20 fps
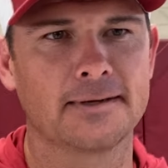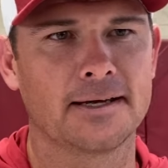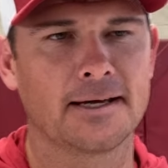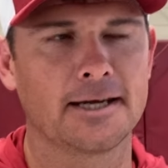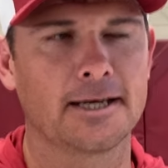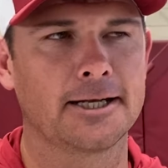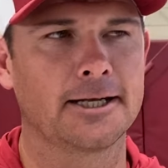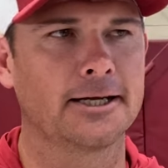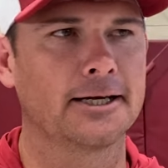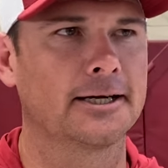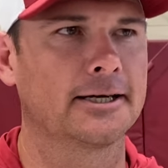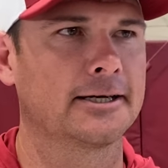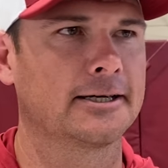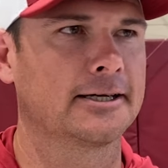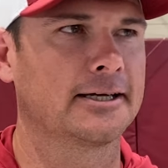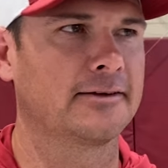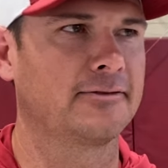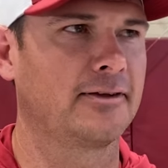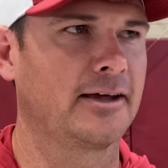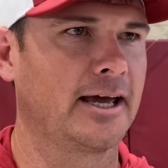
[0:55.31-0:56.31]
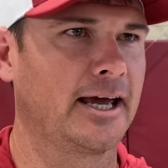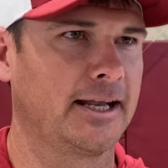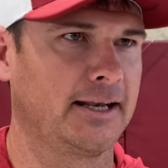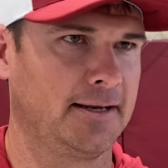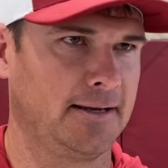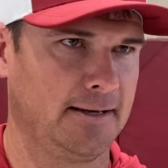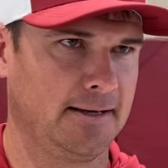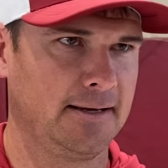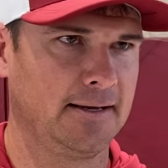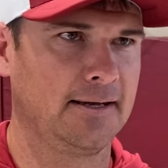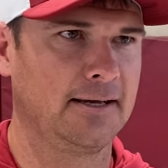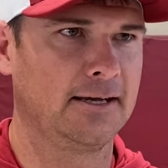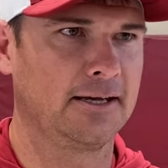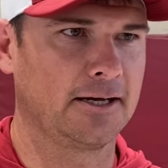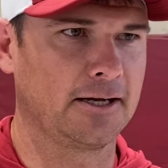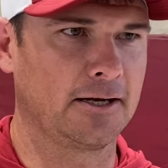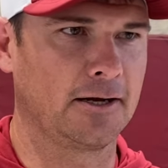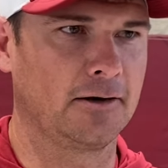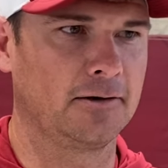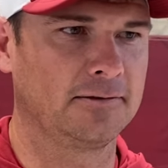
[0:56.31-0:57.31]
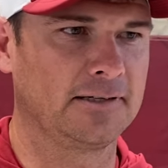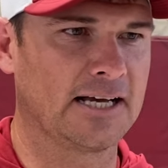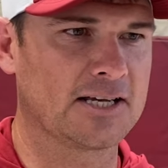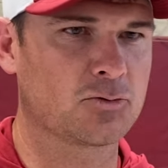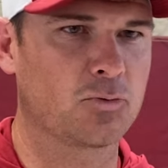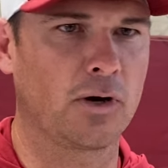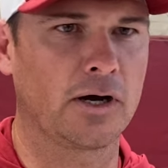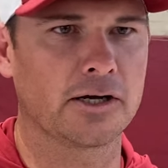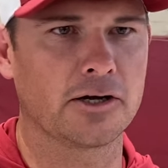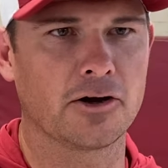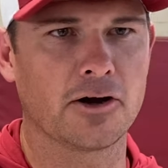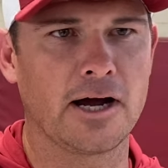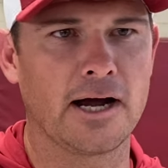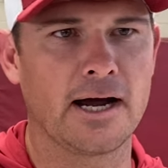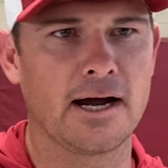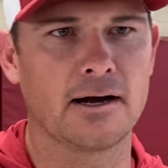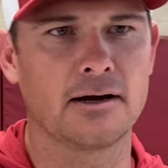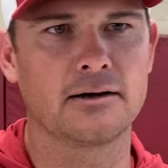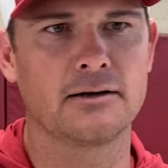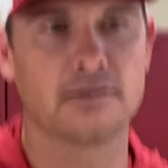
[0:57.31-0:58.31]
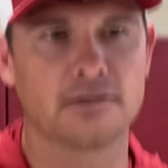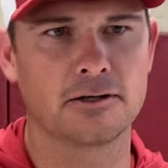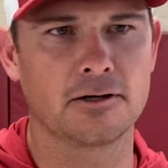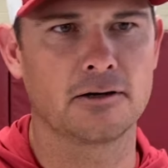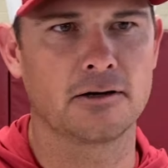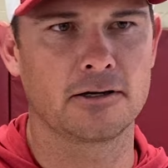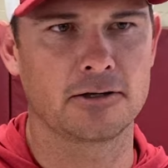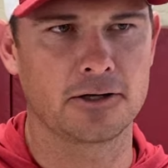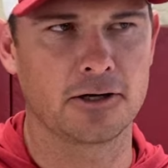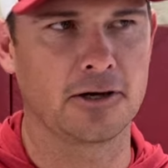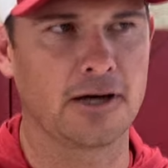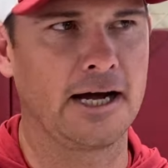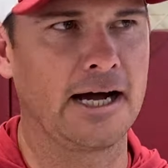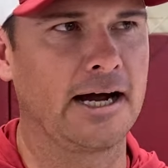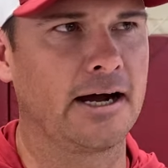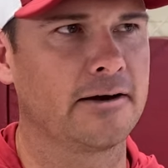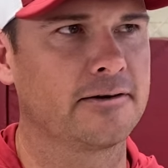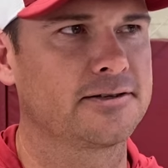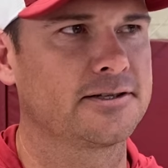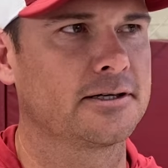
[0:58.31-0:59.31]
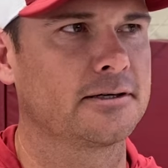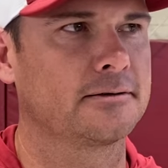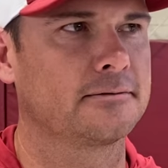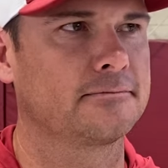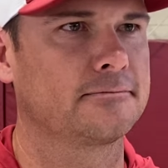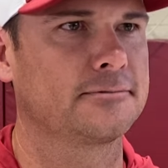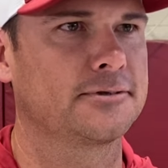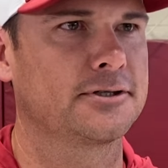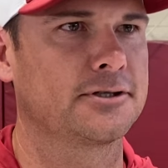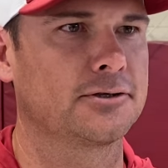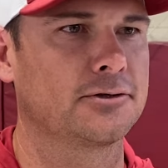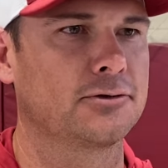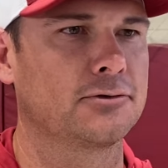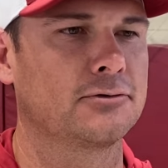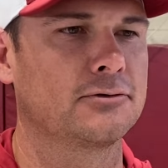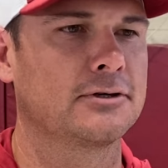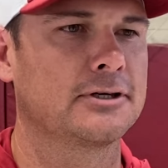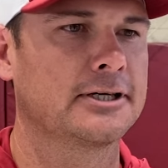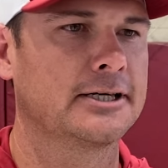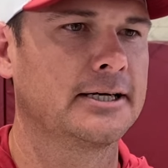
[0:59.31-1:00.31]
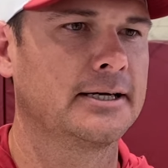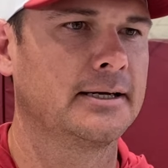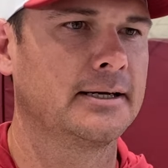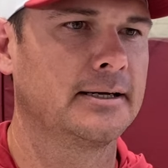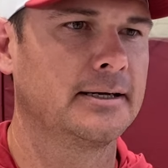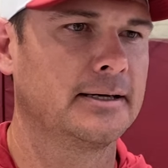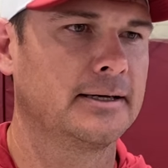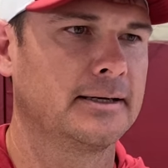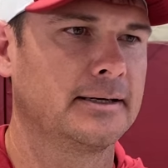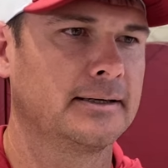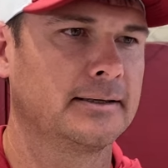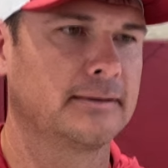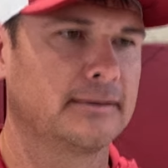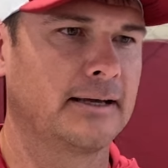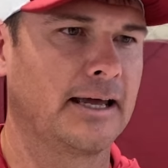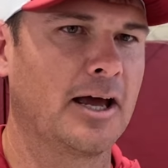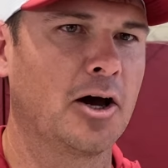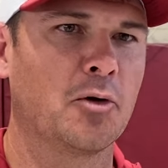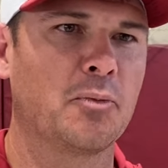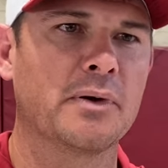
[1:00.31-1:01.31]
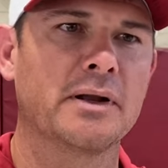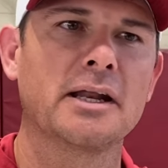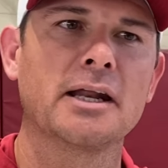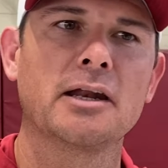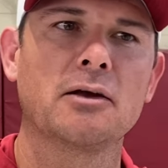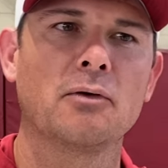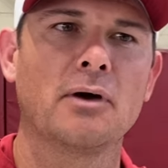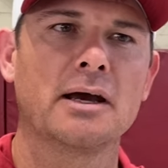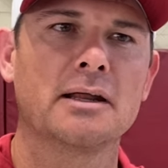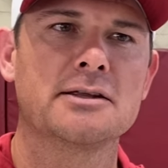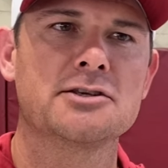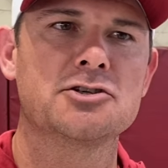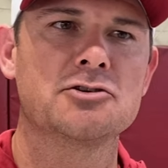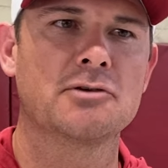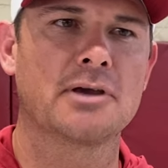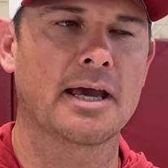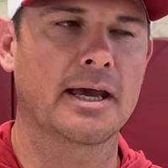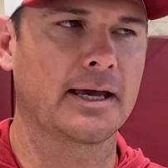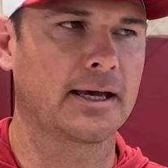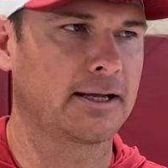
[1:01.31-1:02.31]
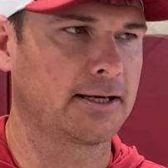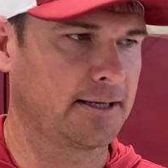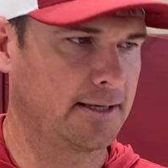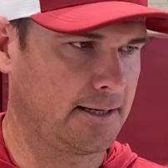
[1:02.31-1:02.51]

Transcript: And uh, if that you know that's why you're hired. You're you're hired to to help in any way that you can.